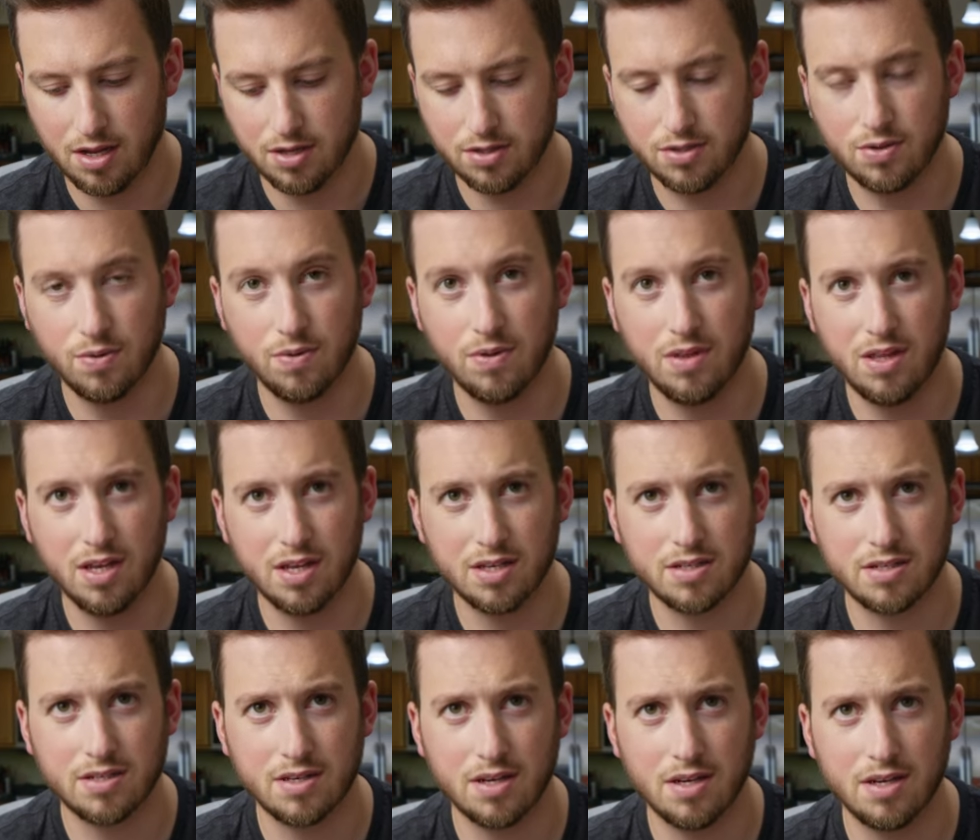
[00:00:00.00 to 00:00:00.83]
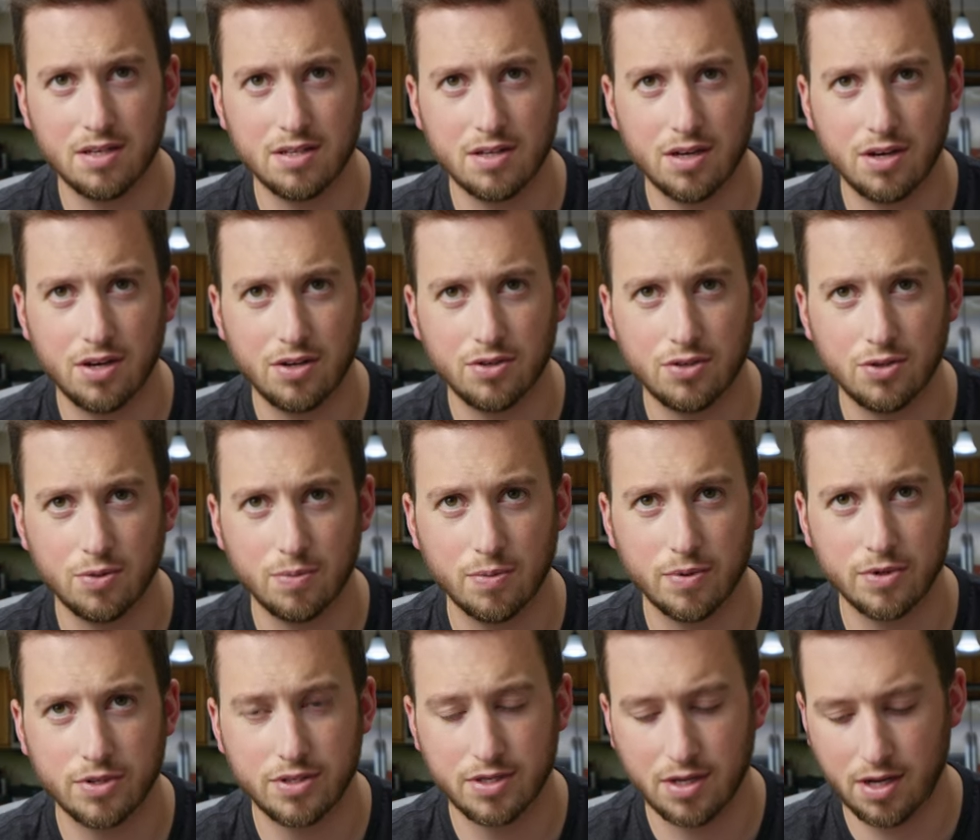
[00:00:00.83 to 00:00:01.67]
So this is
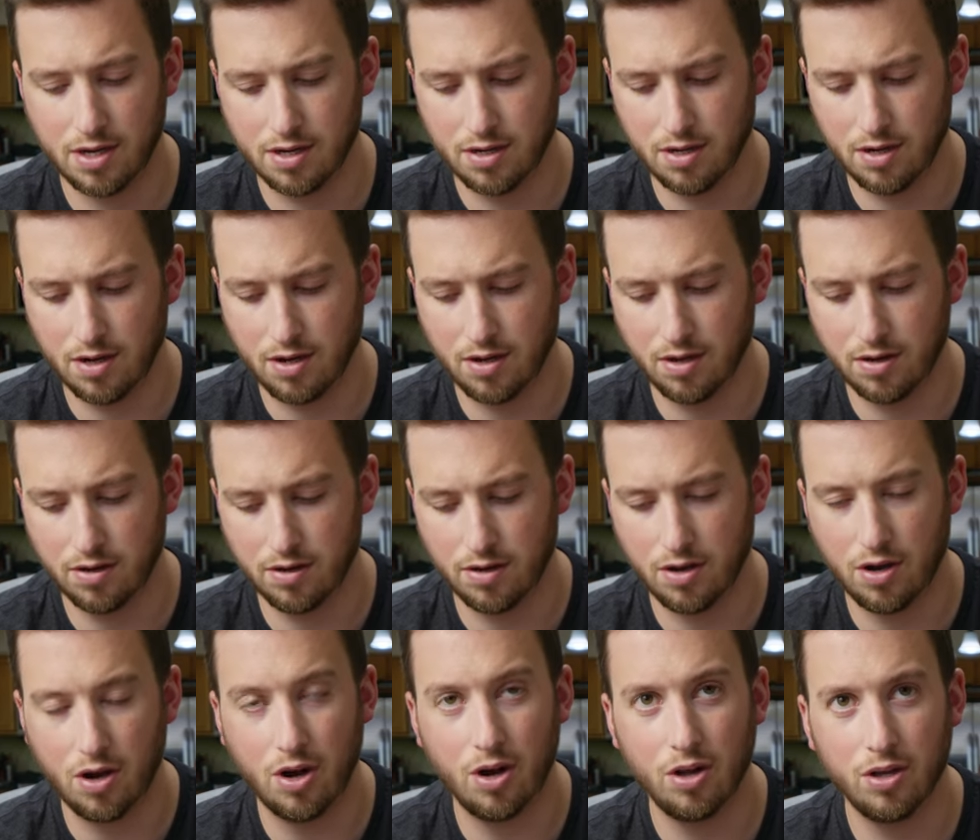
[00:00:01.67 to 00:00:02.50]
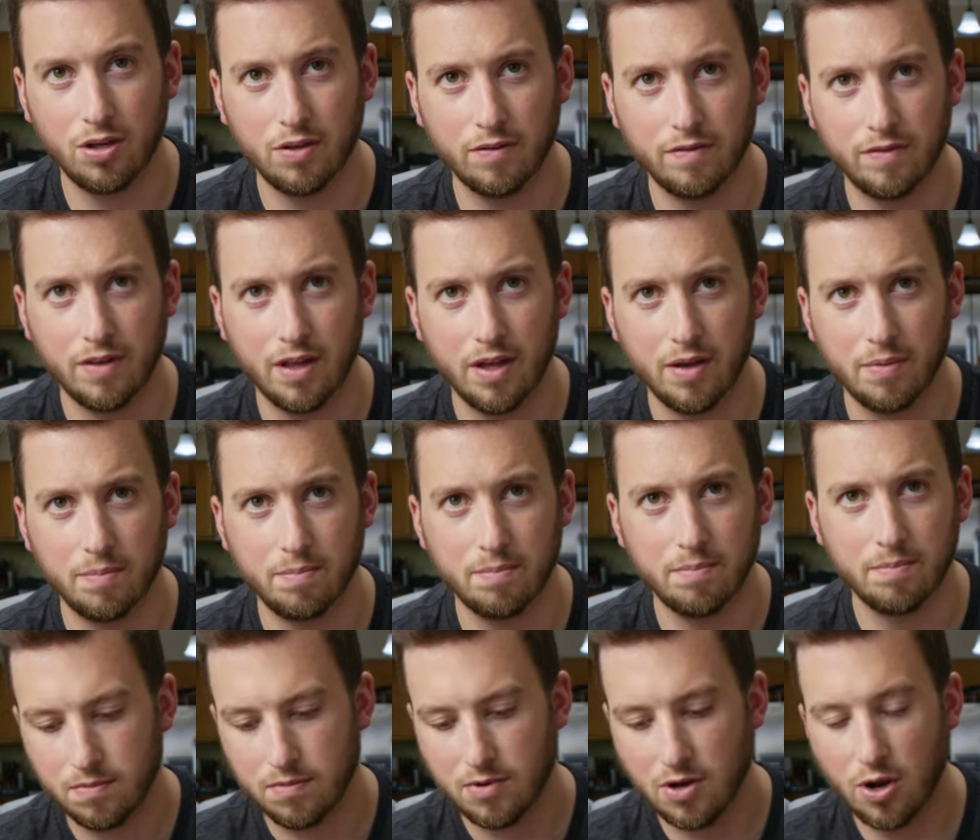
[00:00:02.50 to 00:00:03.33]
100% on all of
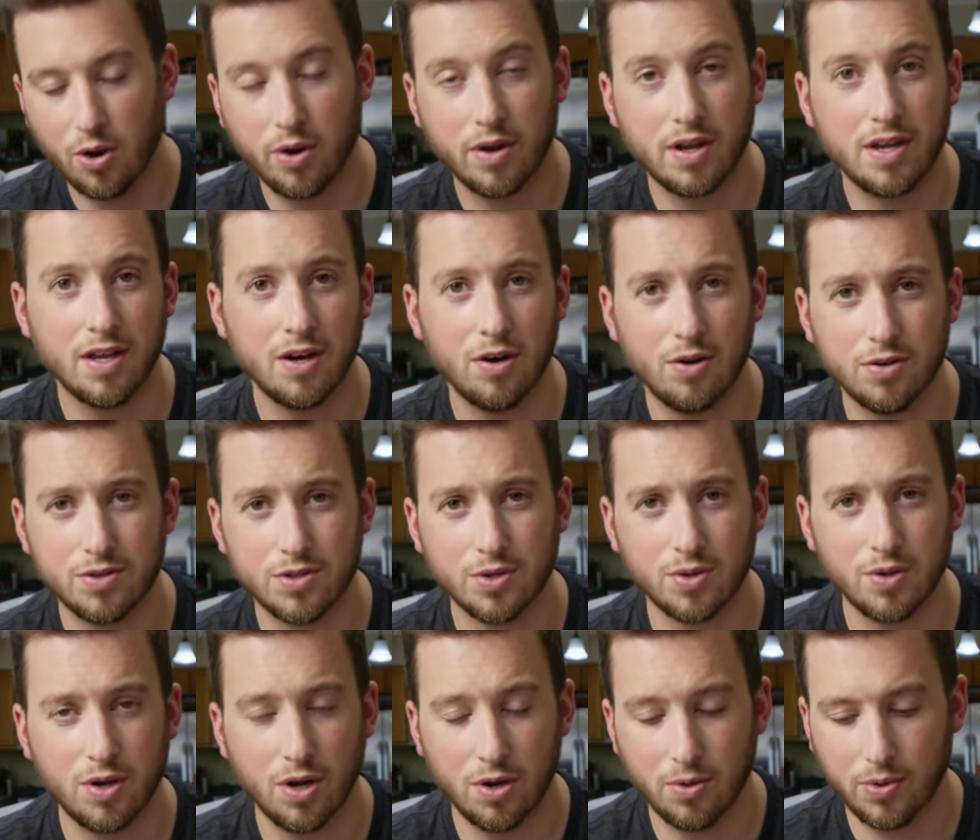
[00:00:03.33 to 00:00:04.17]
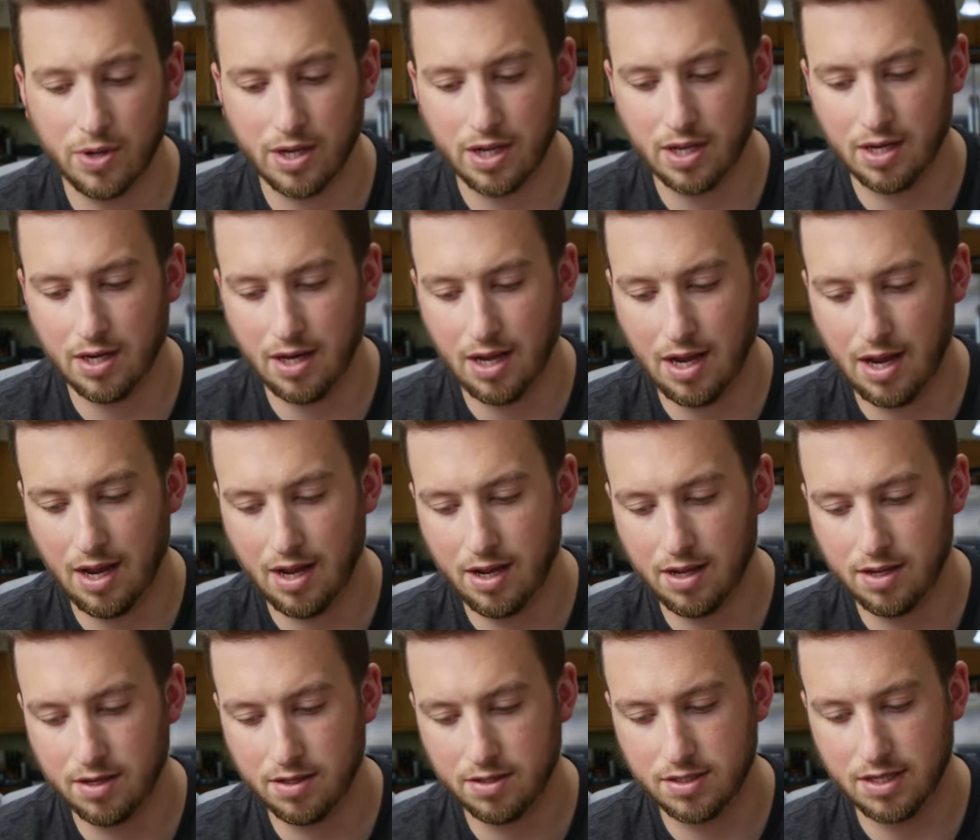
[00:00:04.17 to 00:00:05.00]
them. Now I can also go in
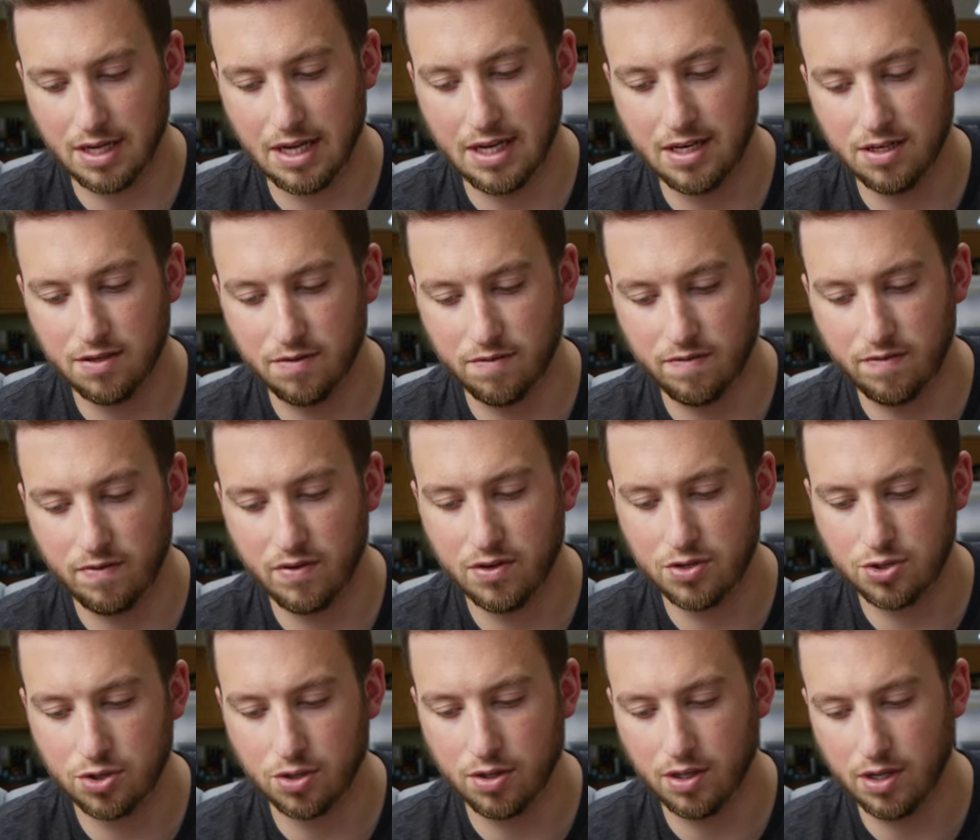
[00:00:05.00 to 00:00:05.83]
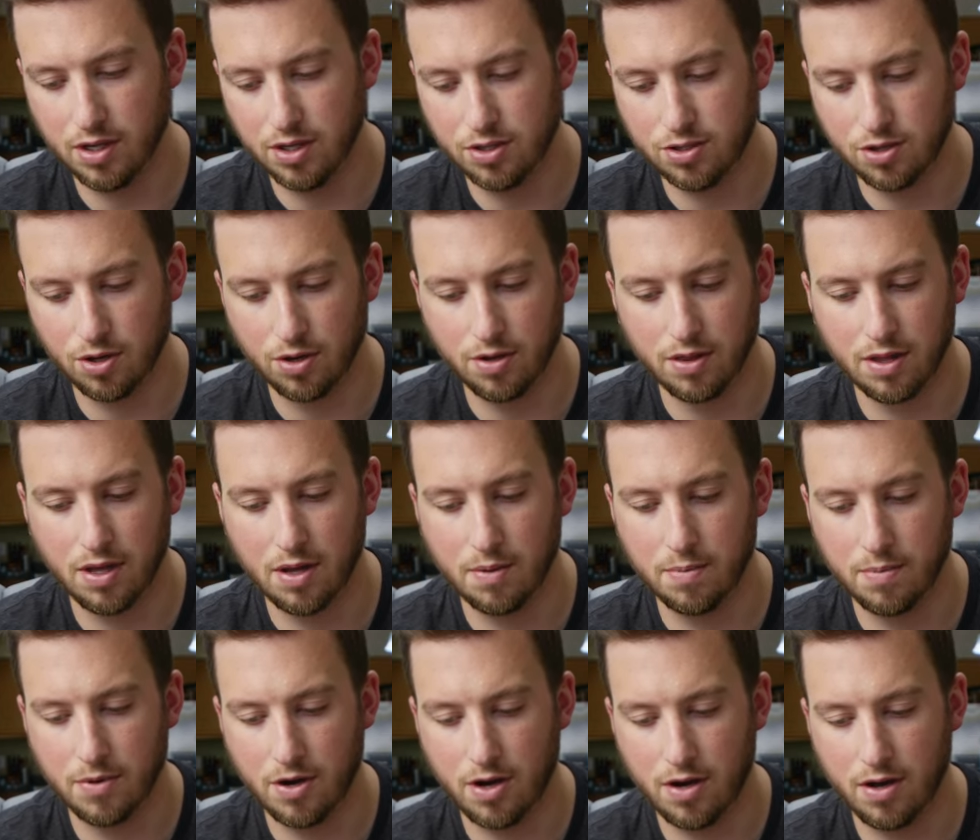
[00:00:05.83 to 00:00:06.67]
and individually turn
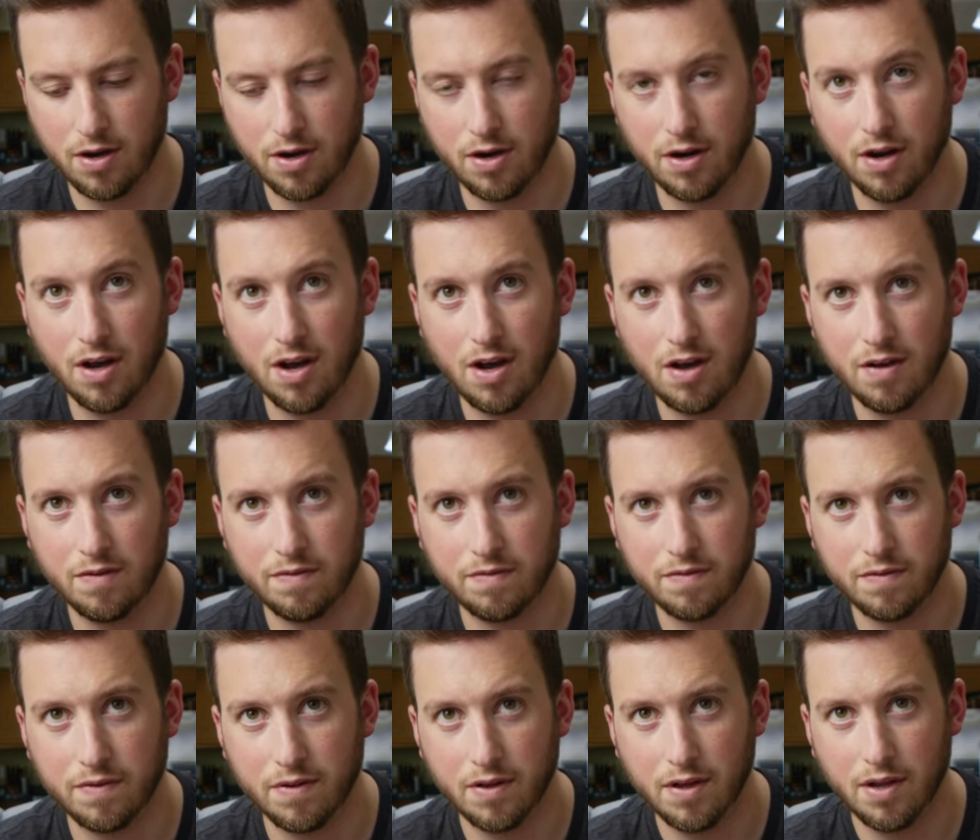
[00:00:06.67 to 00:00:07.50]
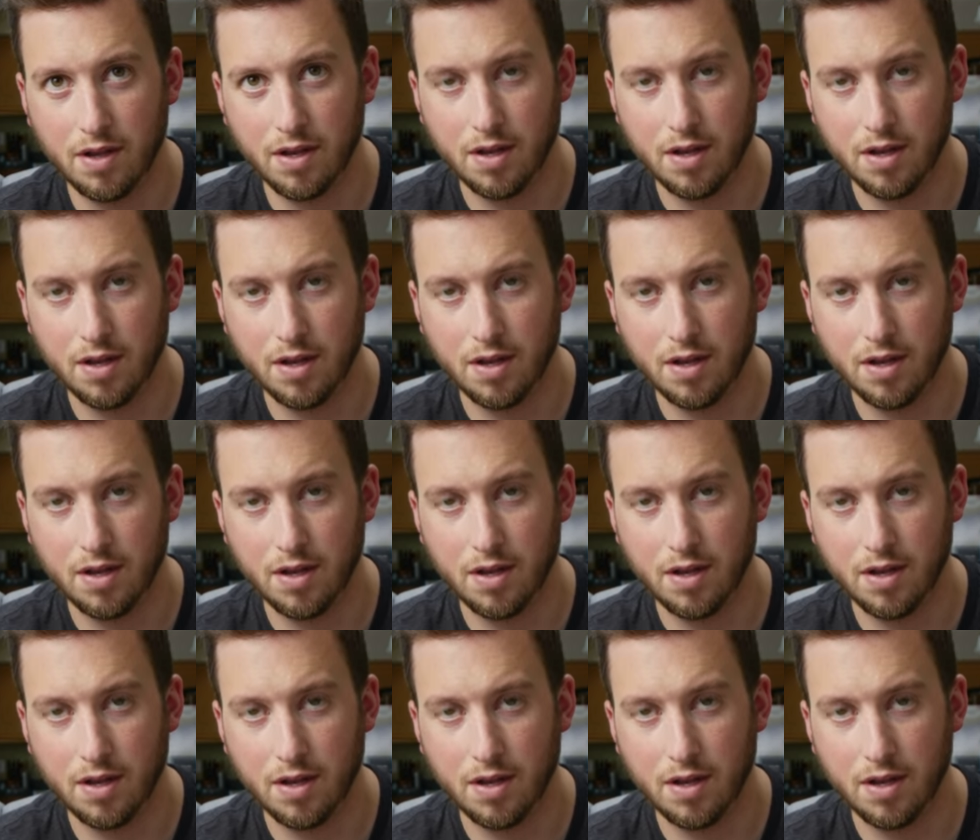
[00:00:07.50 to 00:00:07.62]
them on and off.